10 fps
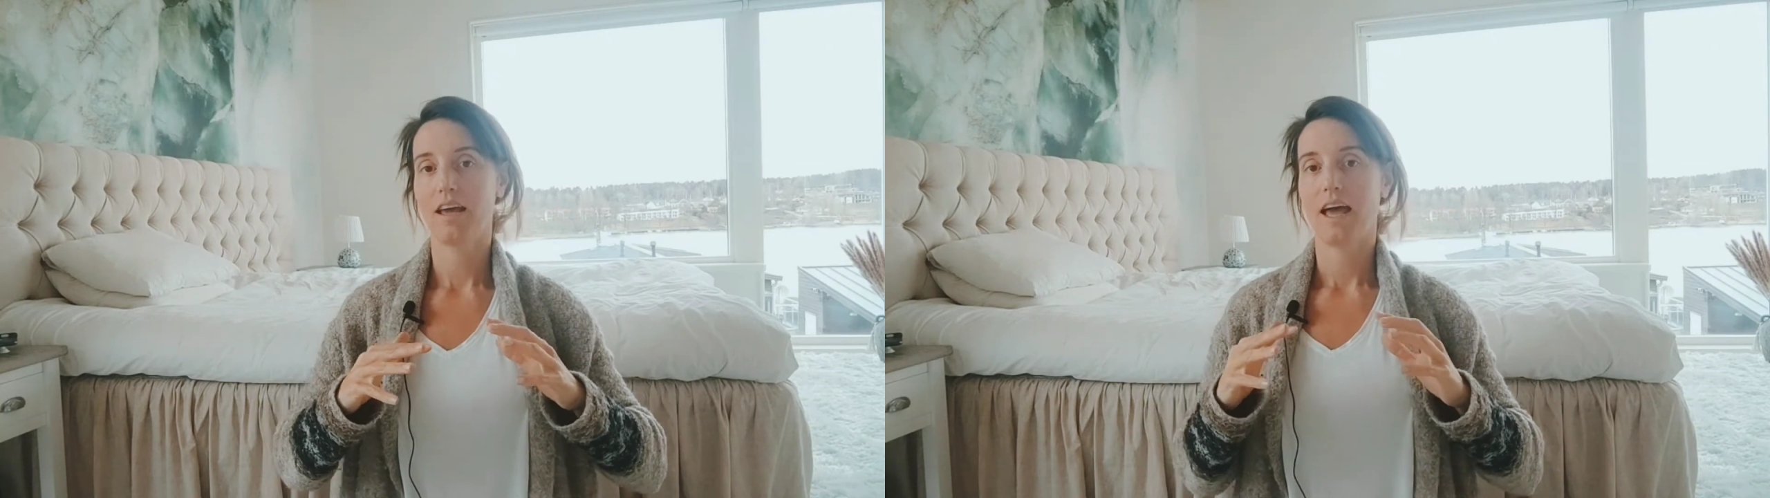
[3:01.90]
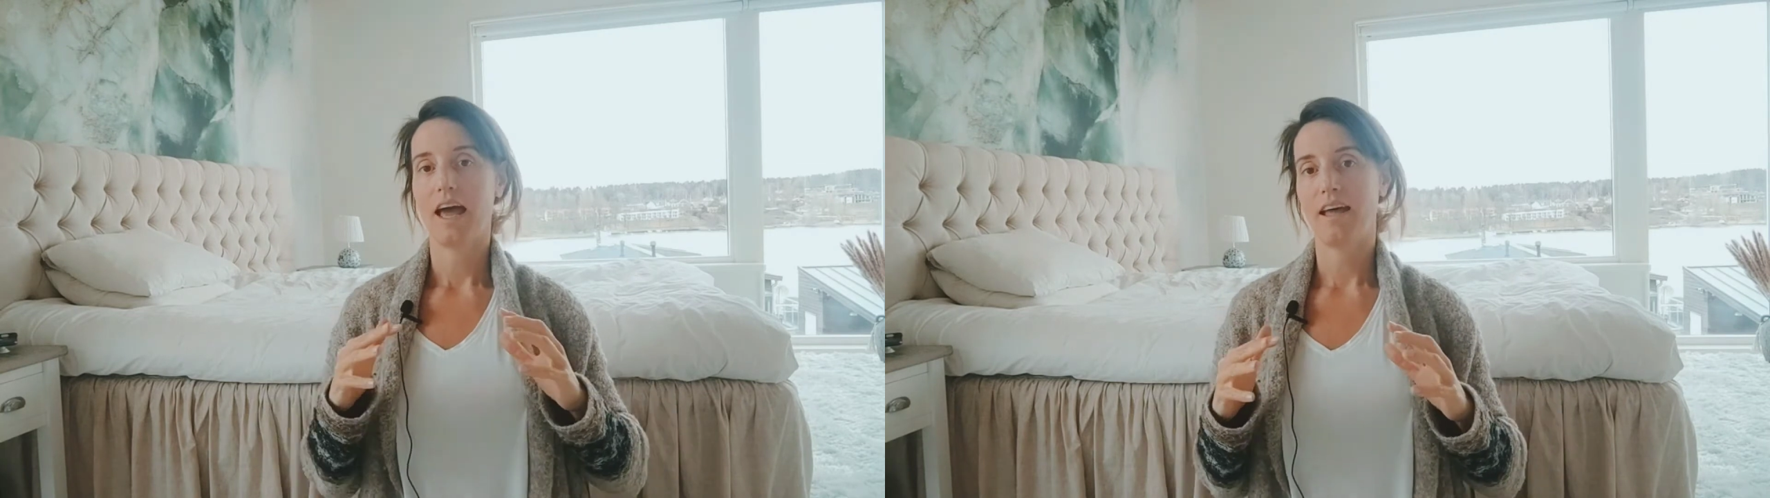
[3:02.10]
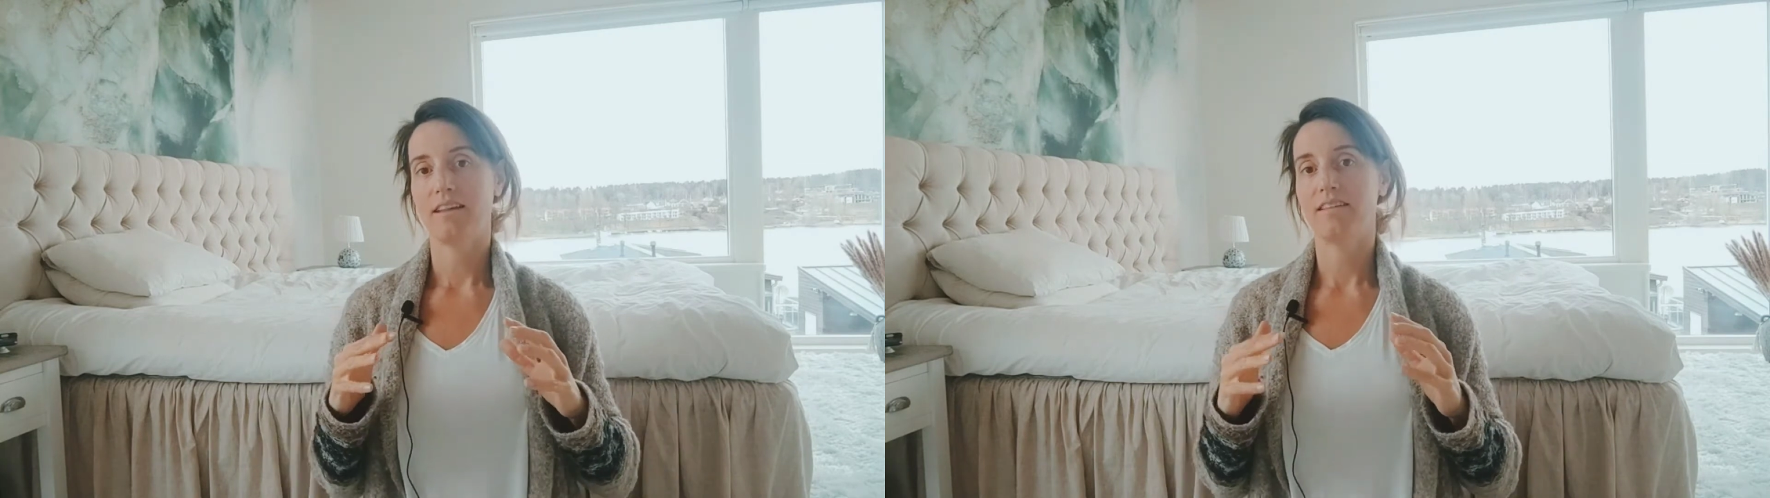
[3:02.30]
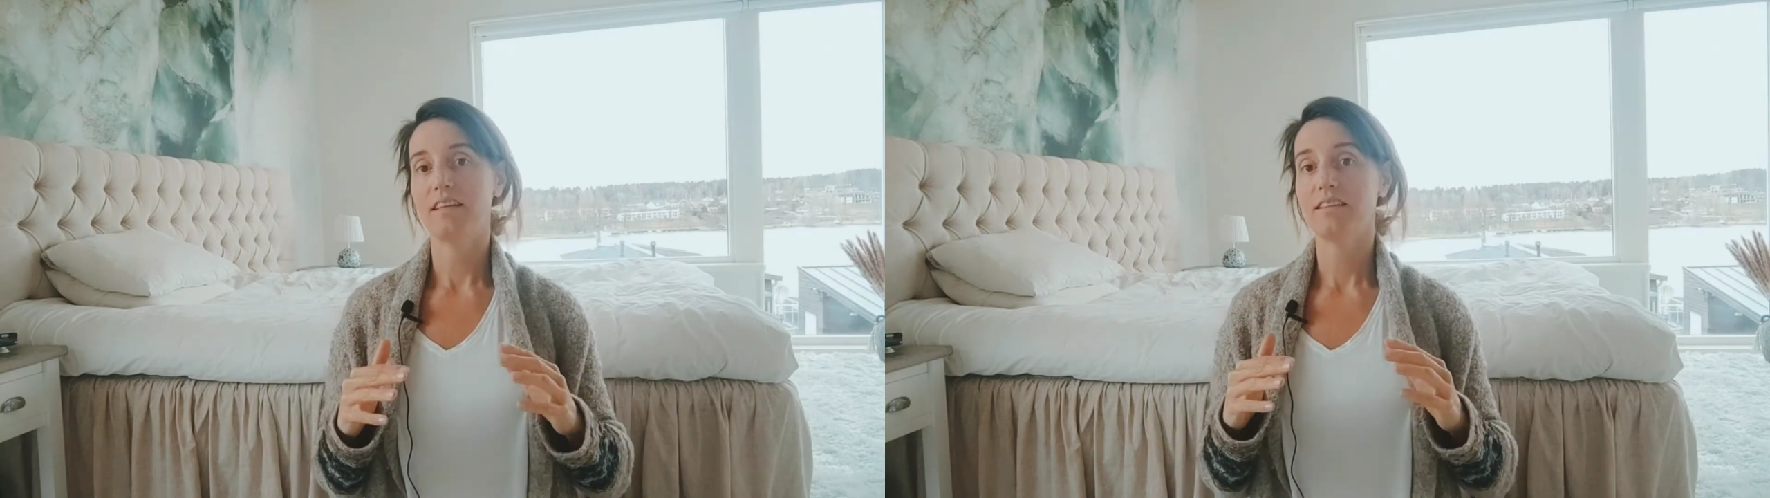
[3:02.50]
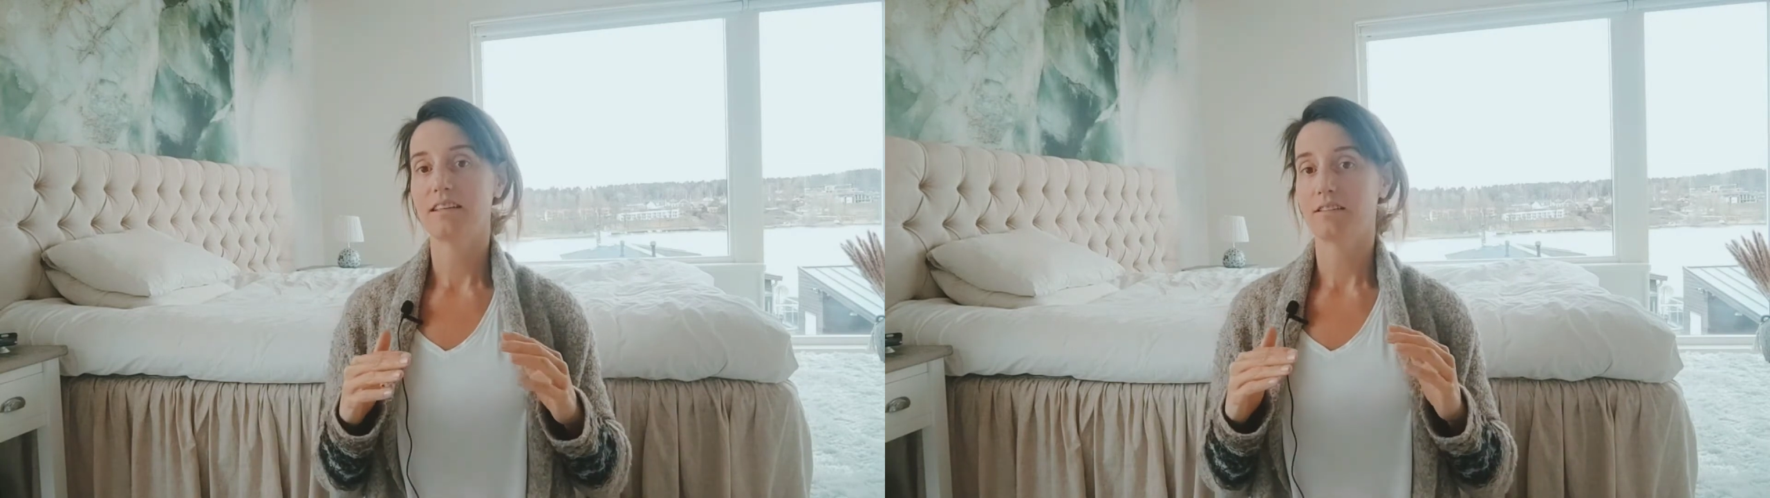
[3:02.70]
And
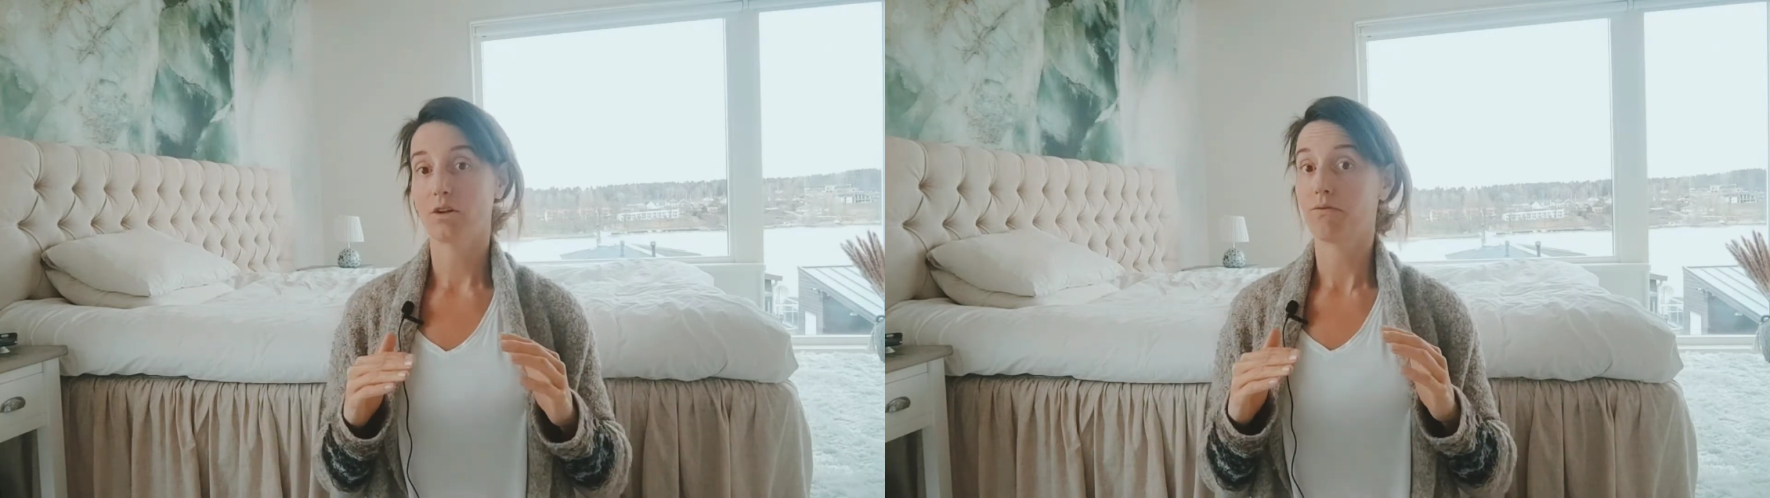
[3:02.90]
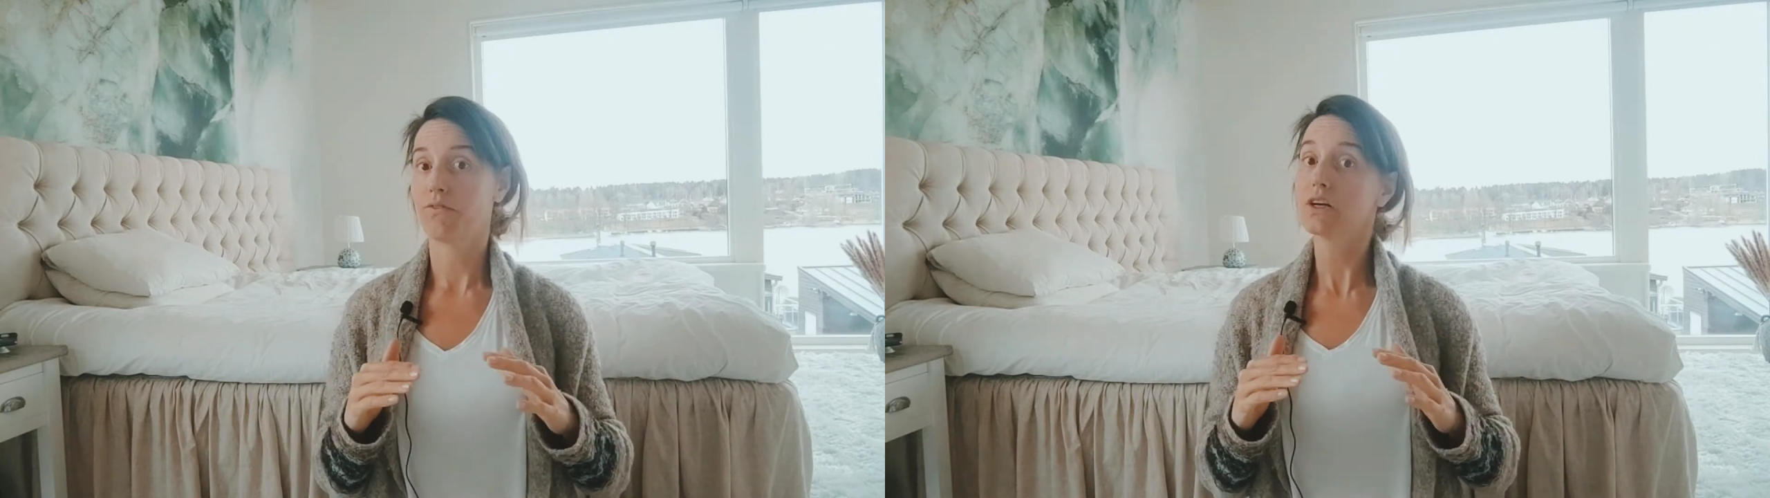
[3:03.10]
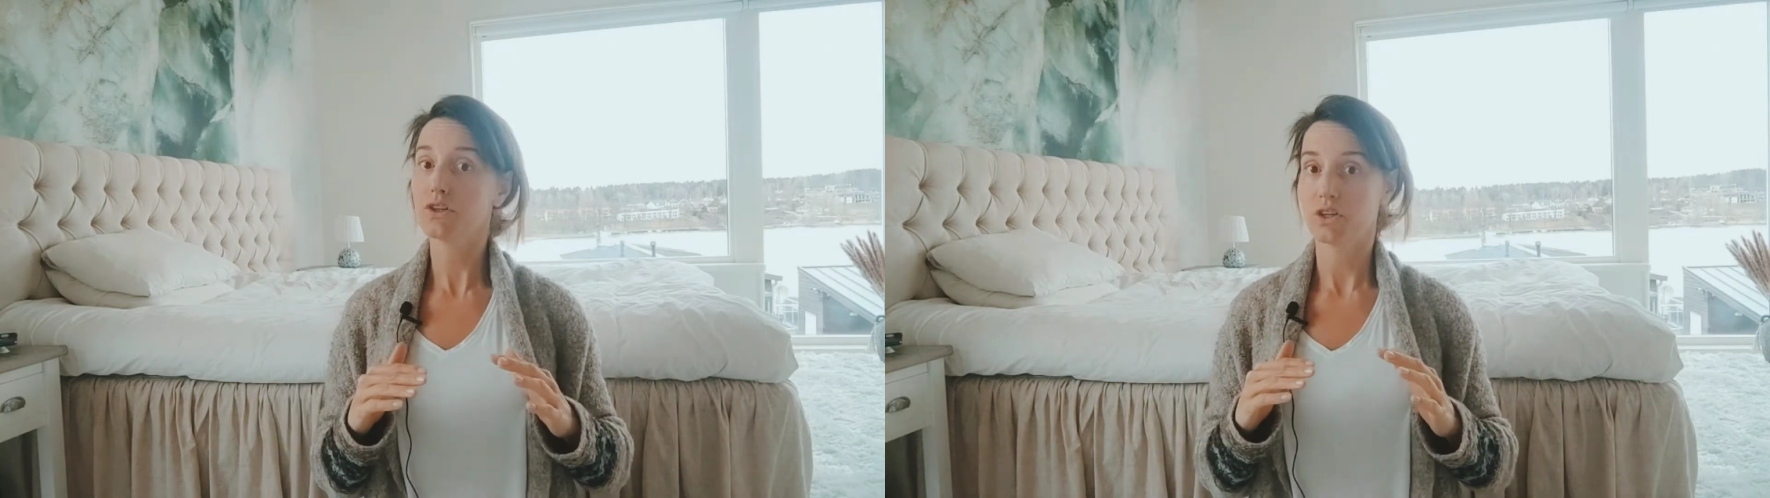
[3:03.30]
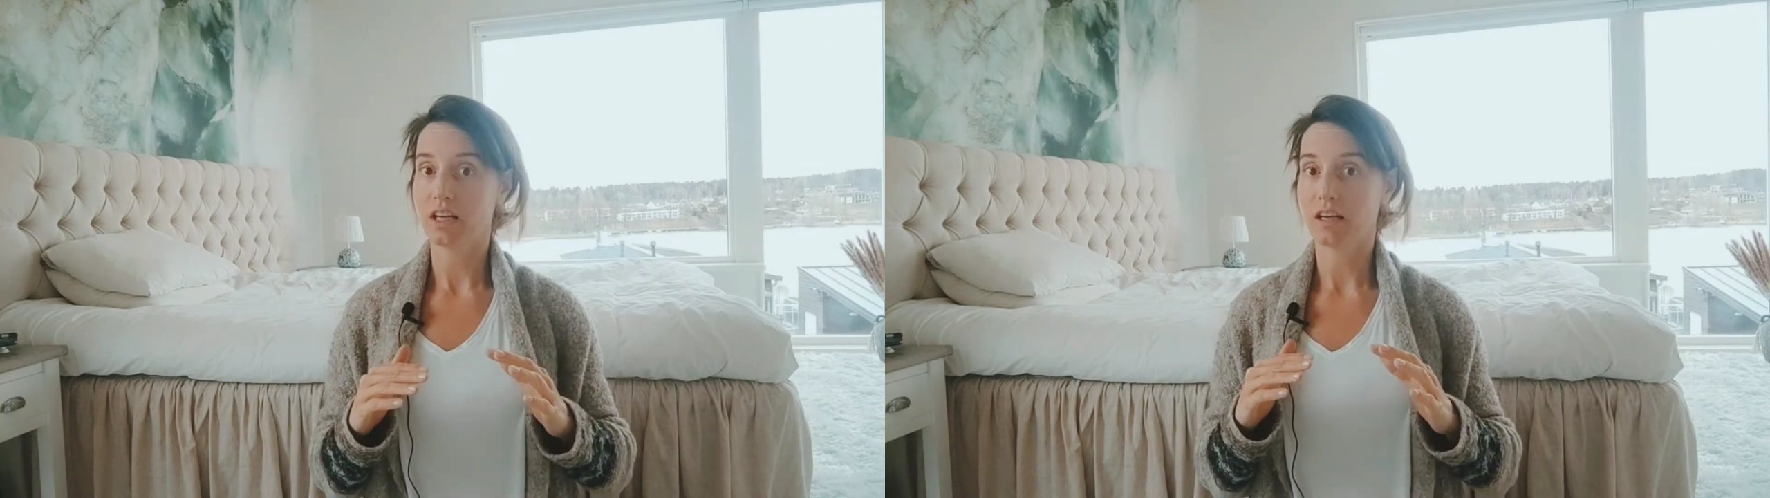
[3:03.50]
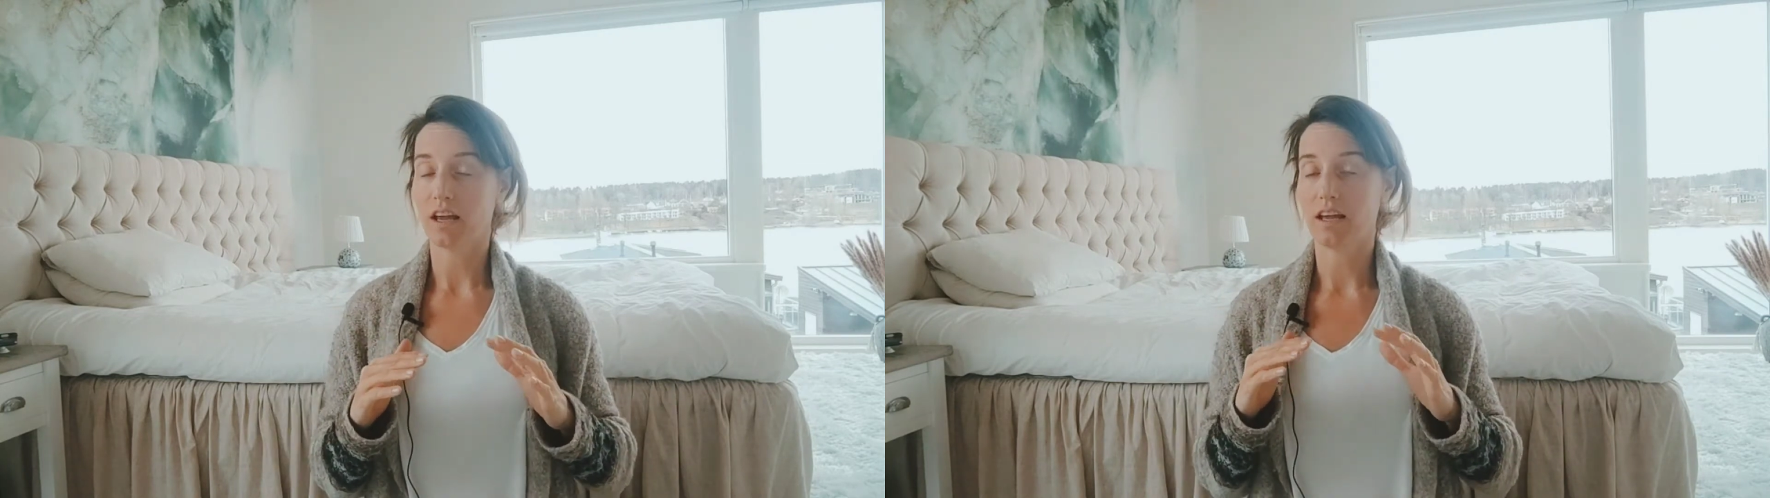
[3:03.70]
this is not
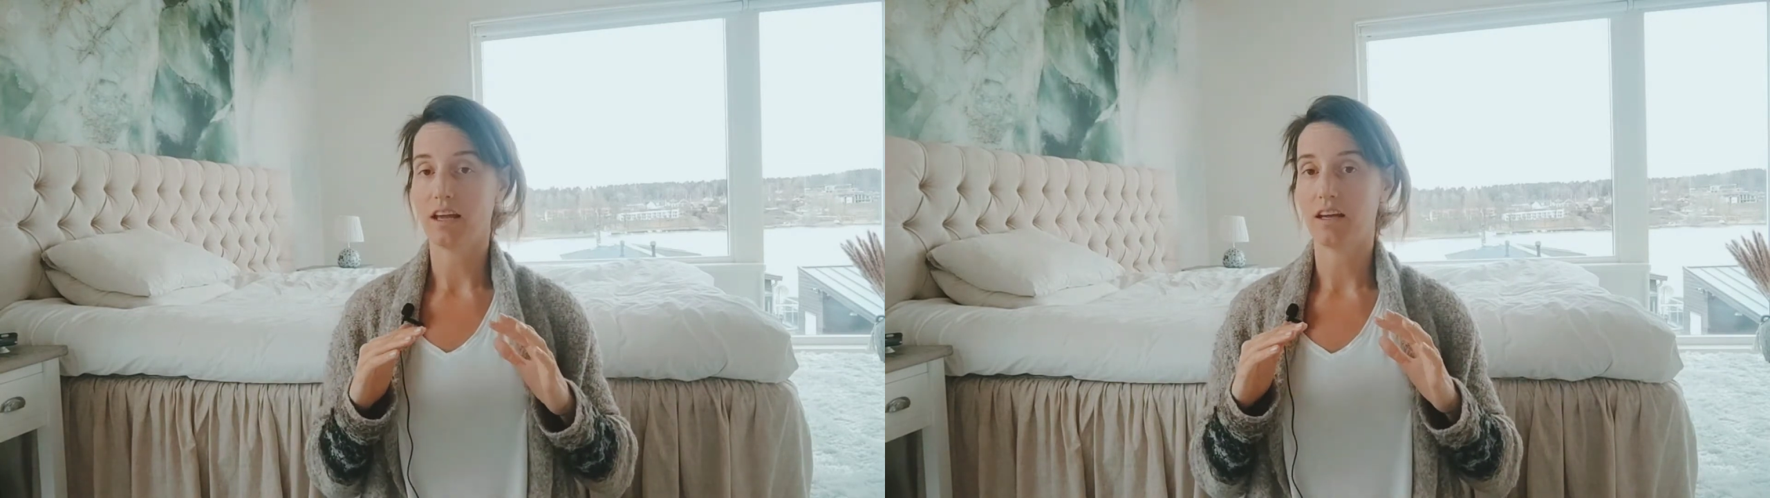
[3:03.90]
functioning